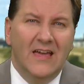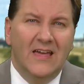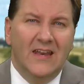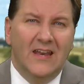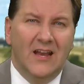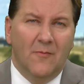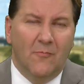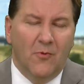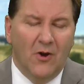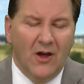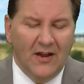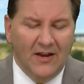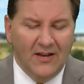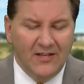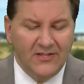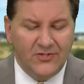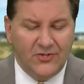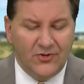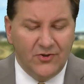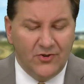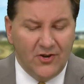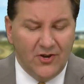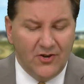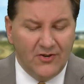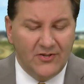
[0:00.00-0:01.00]
Now, Brian, let's
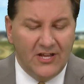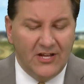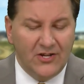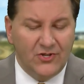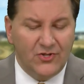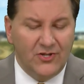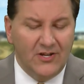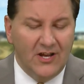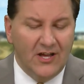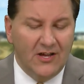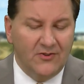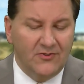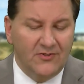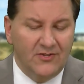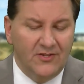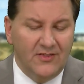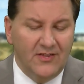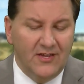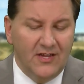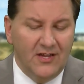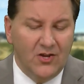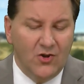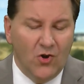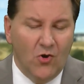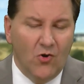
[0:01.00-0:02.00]
turn our attention now to
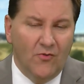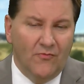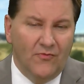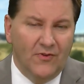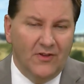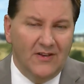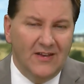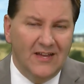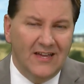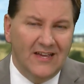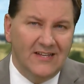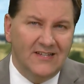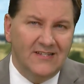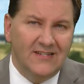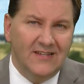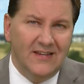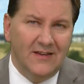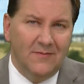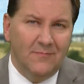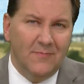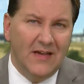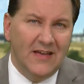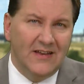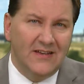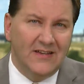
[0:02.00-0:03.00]
the COVID-19
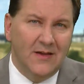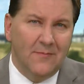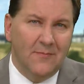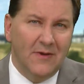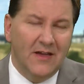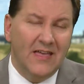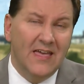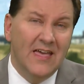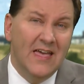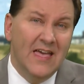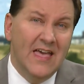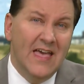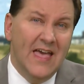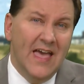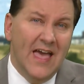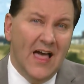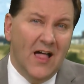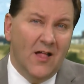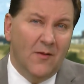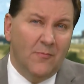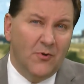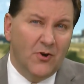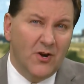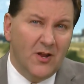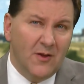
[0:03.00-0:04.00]
pandemic.
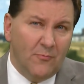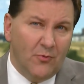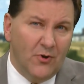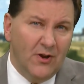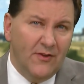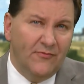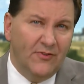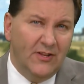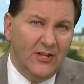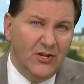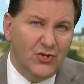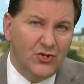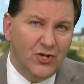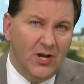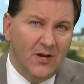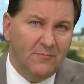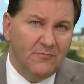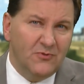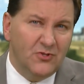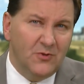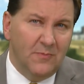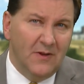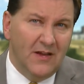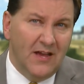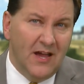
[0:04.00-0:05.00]
Alberta briefly jumped
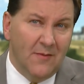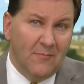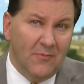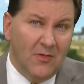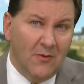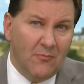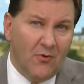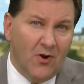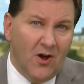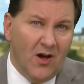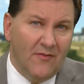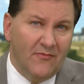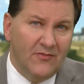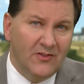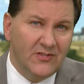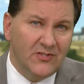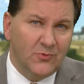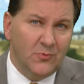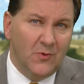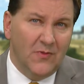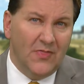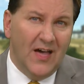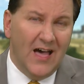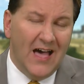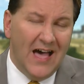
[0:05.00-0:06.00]
to become the province
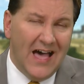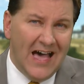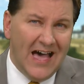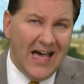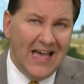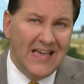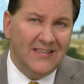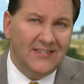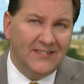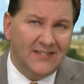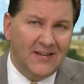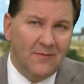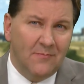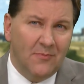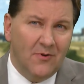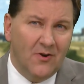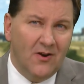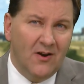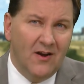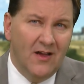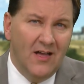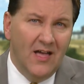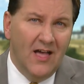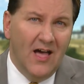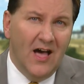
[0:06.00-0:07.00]
with the highest number
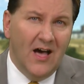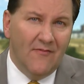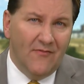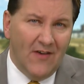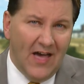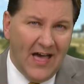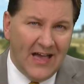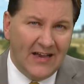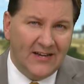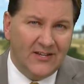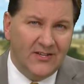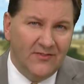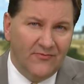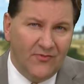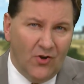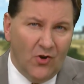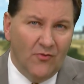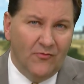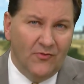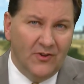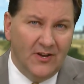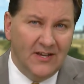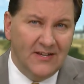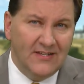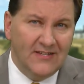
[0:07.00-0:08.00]
of active
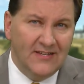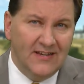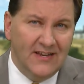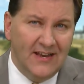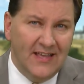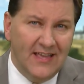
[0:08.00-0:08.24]
COVID-19